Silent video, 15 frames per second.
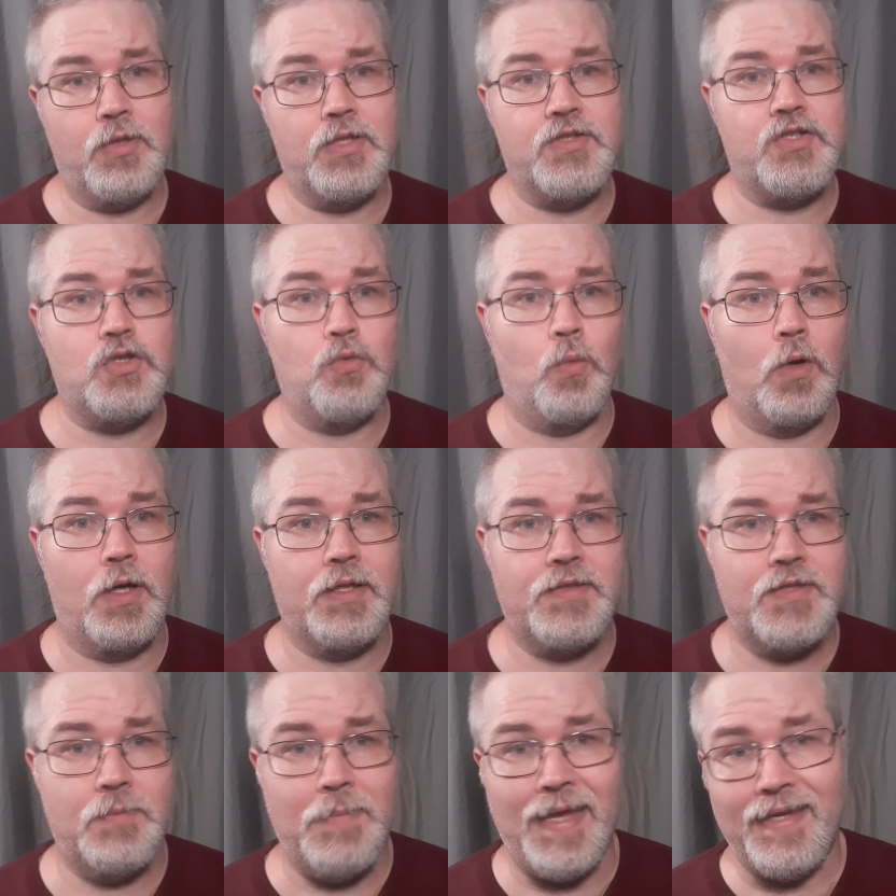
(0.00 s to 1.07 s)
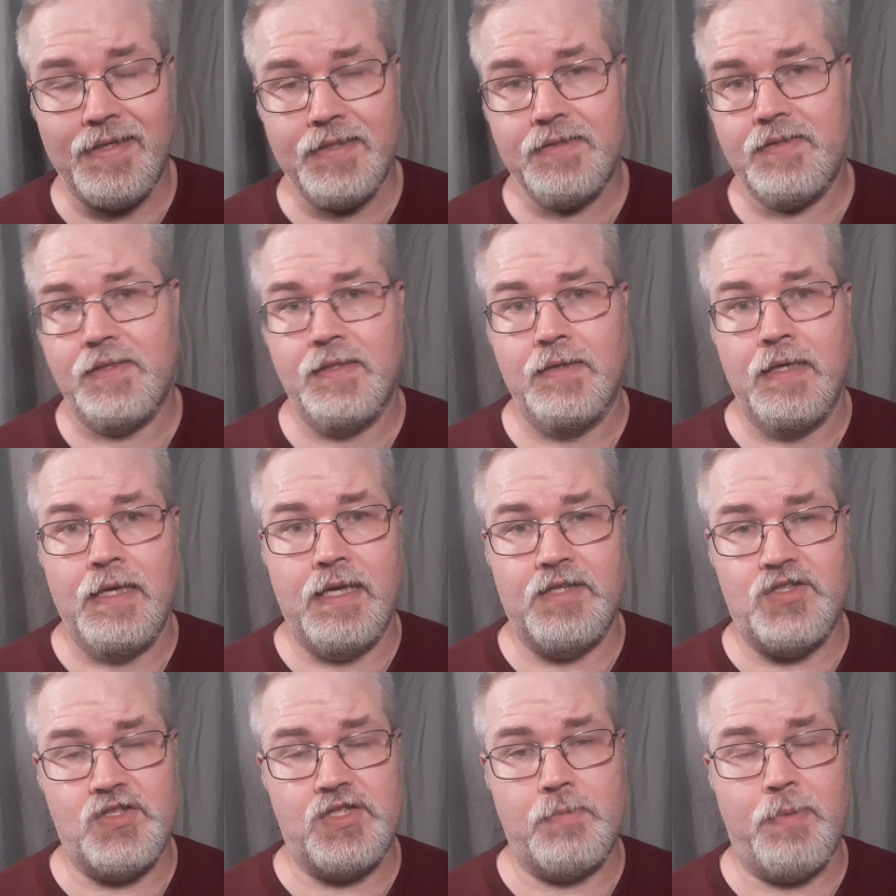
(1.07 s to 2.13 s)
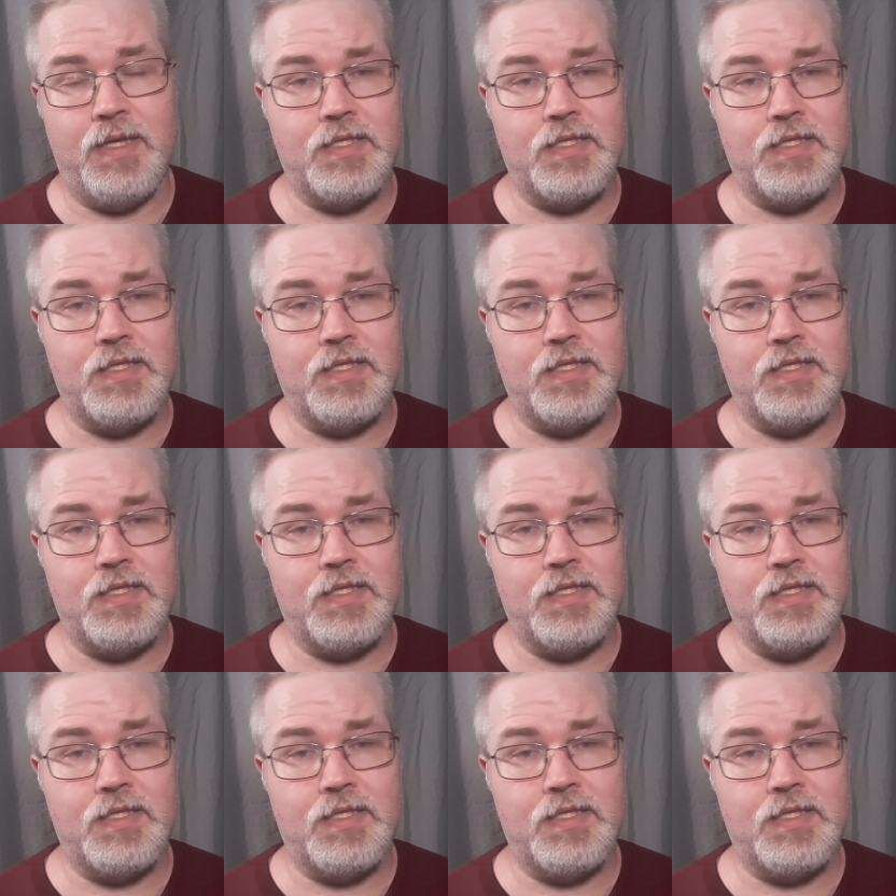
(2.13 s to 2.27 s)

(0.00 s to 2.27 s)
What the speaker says: as you want to make it. It just depends